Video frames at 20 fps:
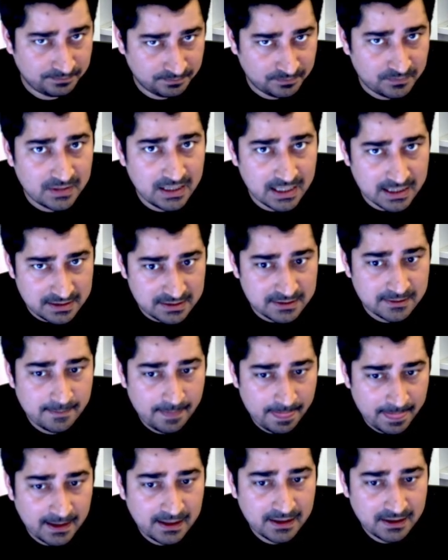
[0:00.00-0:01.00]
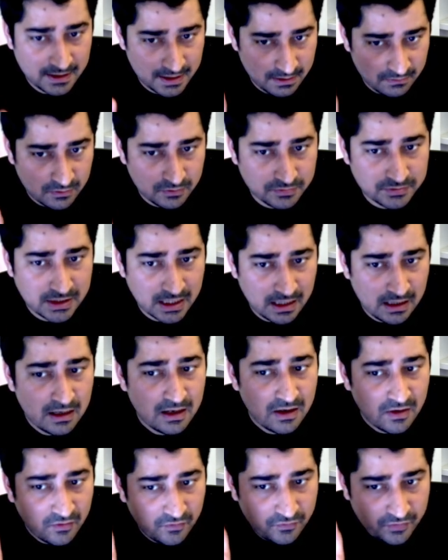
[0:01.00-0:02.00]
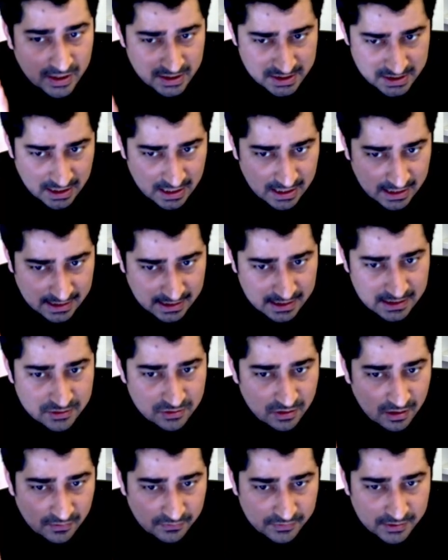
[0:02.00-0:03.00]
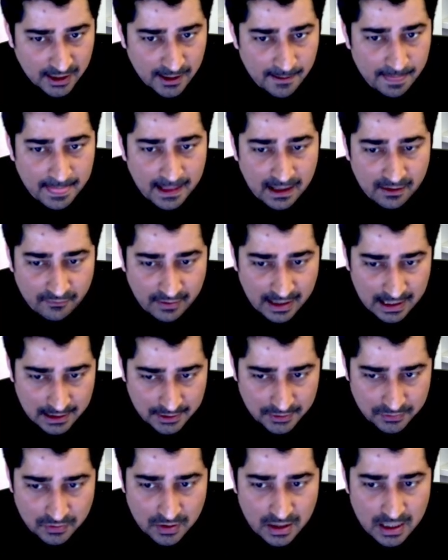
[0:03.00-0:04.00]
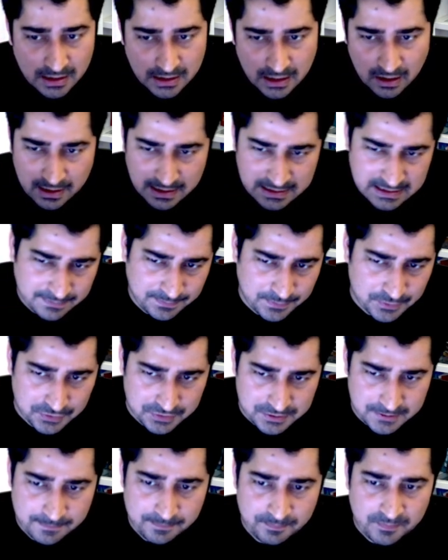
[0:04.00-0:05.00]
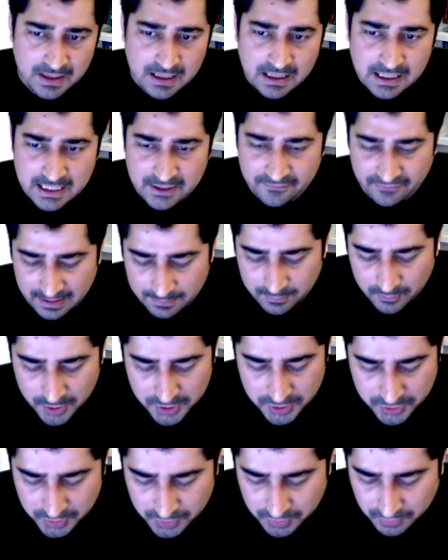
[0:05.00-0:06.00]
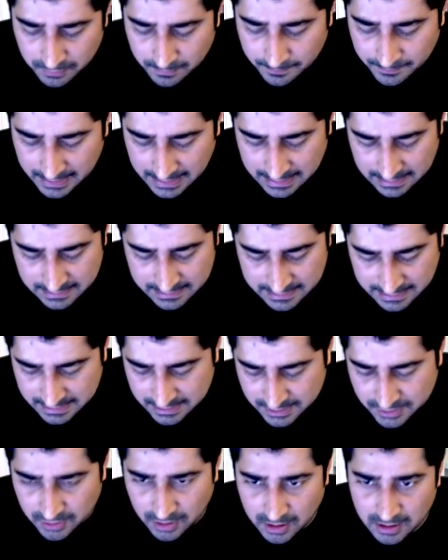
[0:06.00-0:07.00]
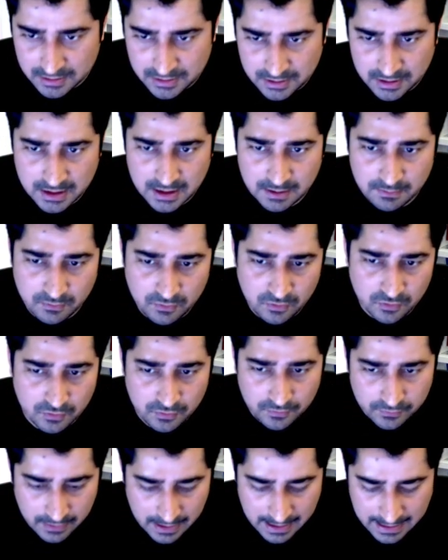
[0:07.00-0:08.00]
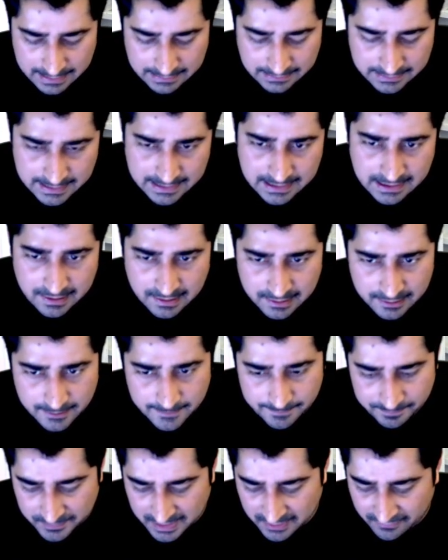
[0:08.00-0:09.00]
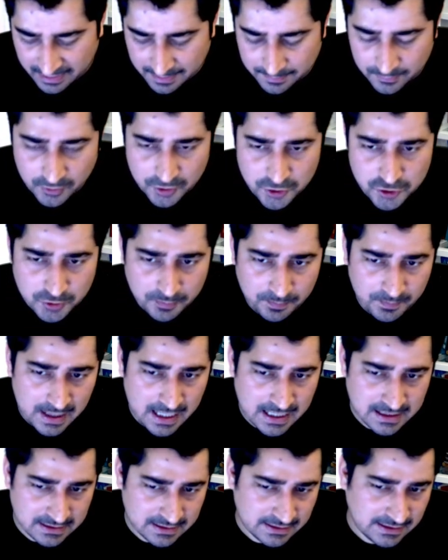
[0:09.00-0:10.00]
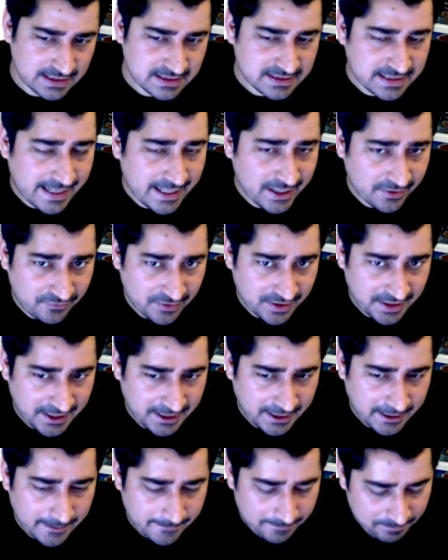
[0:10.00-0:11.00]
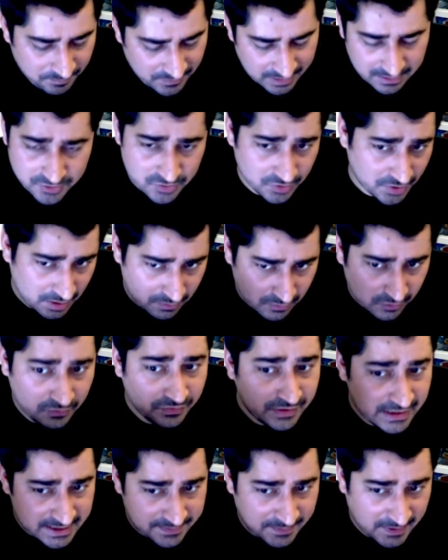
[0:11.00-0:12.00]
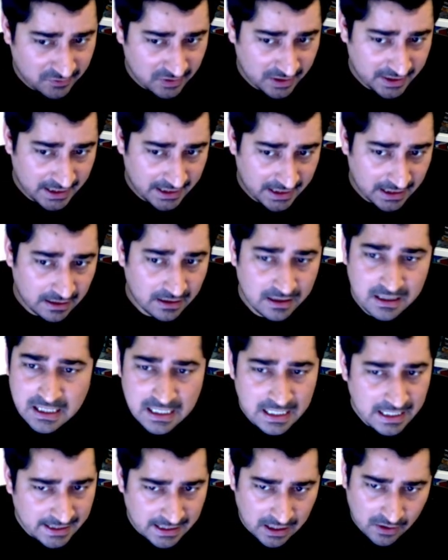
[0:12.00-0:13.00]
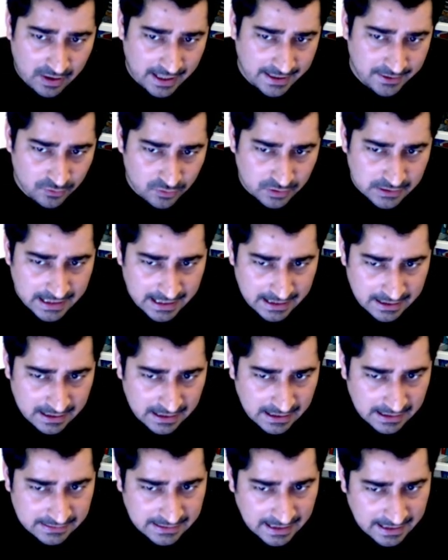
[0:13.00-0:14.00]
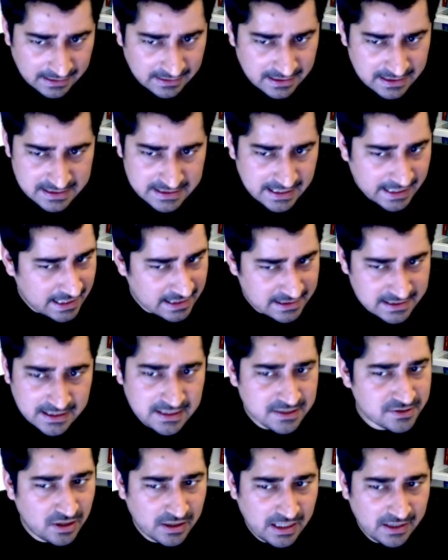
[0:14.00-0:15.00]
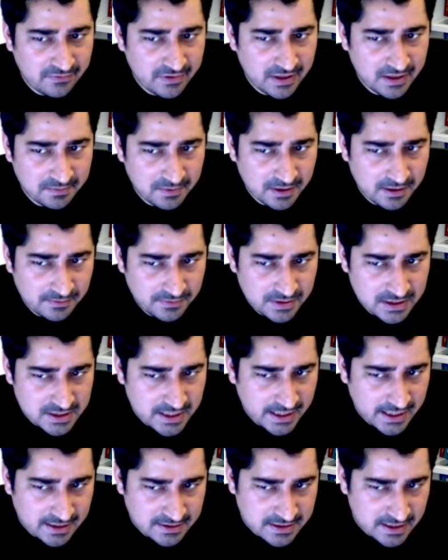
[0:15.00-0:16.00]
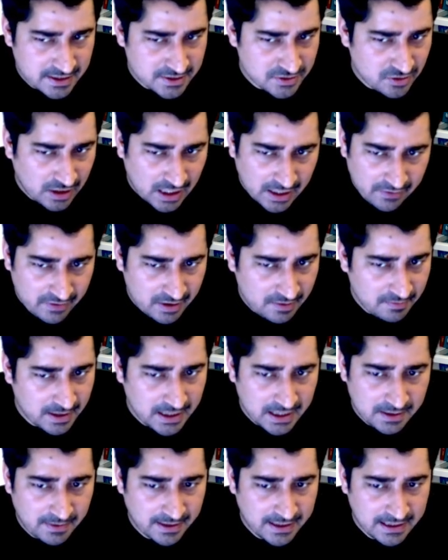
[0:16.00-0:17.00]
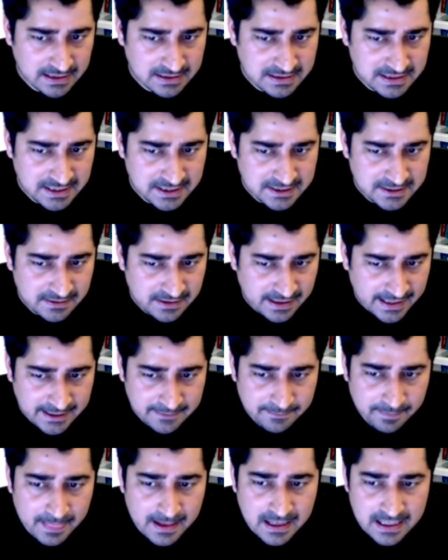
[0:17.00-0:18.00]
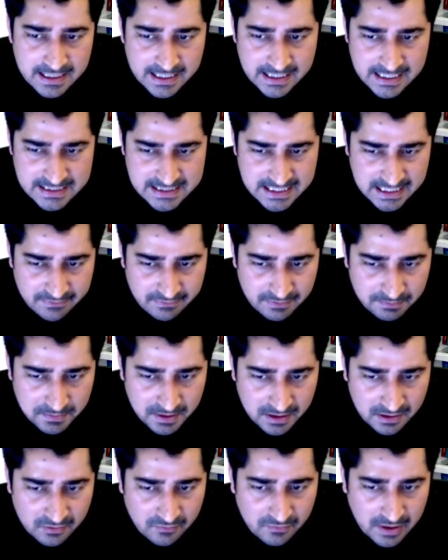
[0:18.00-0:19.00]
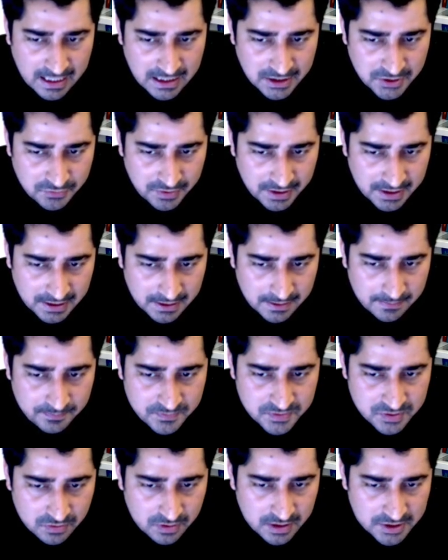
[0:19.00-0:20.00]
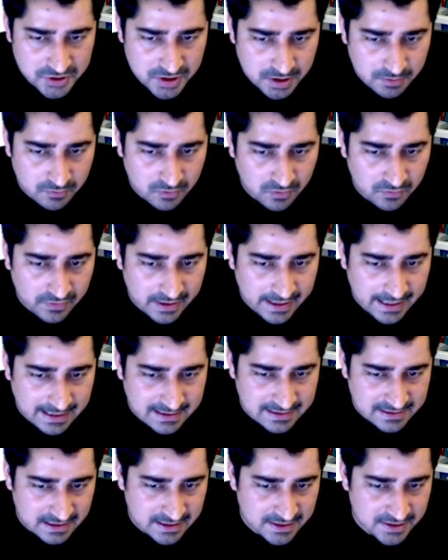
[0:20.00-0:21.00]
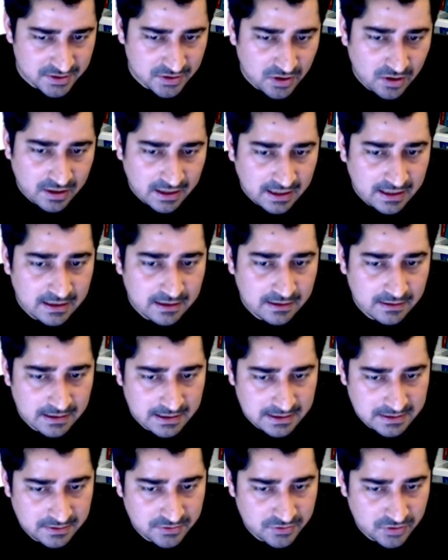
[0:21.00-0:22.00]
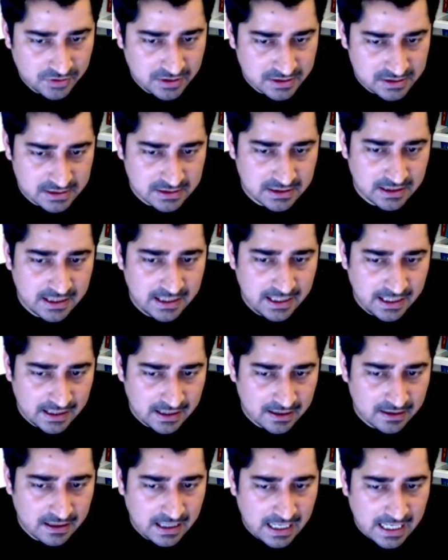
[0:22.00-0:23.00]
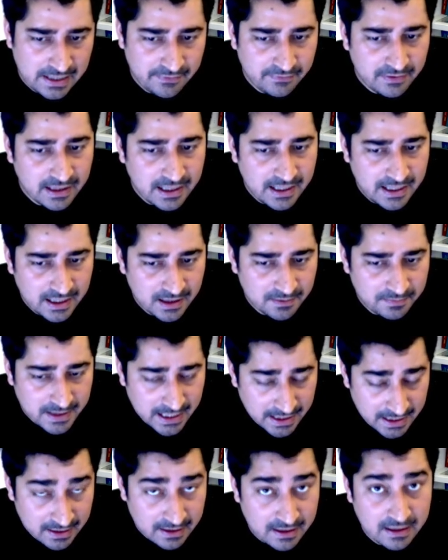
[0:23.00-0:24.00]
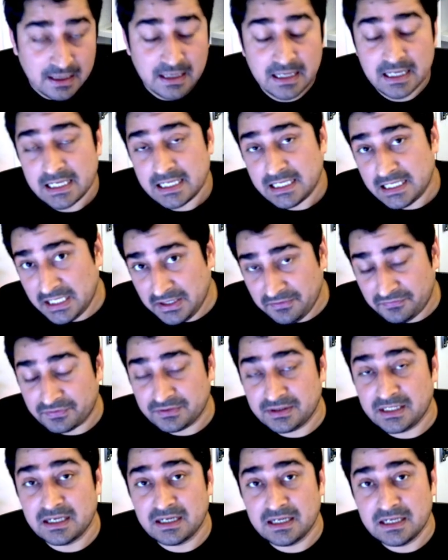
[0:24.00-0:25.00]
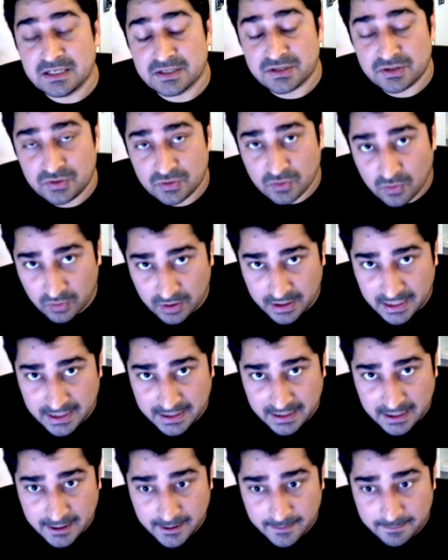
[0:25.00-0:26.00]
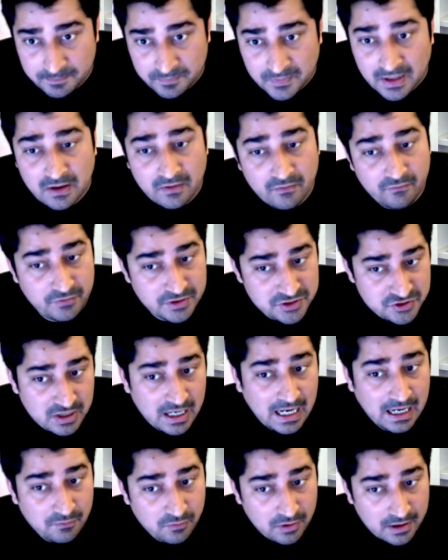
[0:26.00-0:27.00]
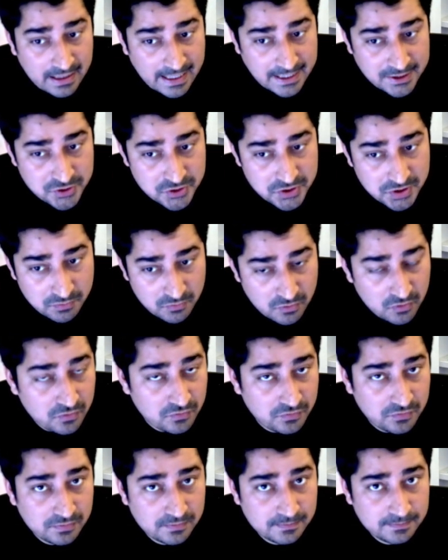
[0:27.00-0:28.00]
Yes. Removes the first occurrence of the value. Now let's suppose if I'm going to do L6.remove and then here if I'm going to pass this kind of a data. So remove this particular data. Now I know that this data set is not available. This data set is not available in my L6, right? It is giving me value error. So list remove X is not in list. So this is the error I will end up getting if there is no data which I would like to remove.